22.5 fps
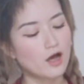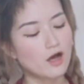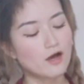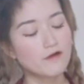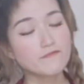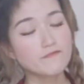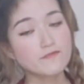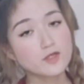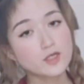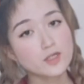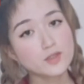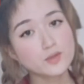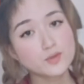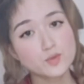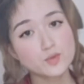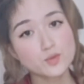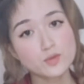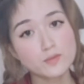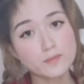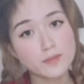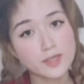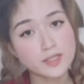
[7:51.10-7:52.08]
after
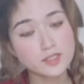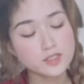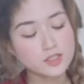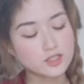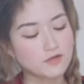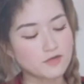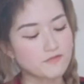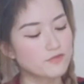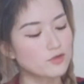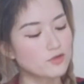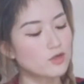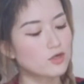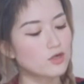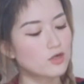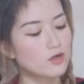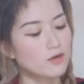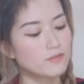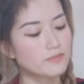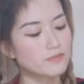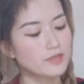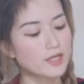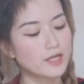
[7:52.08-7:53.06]
2 months of not
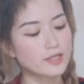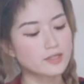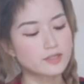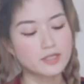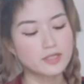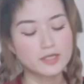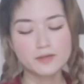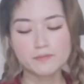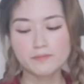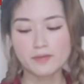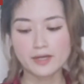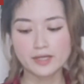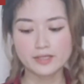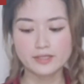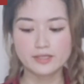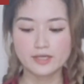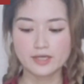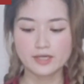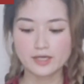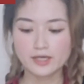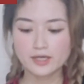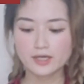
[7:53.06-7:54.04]
contacting my
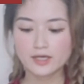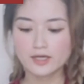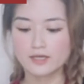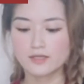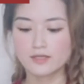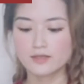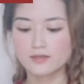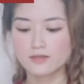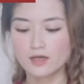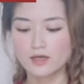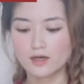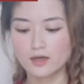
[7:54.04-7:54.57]
dad,